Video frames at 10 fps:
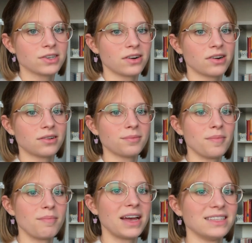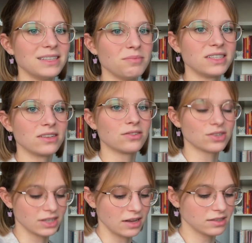there are many
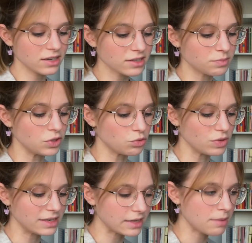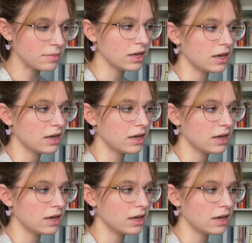misunderstandings between them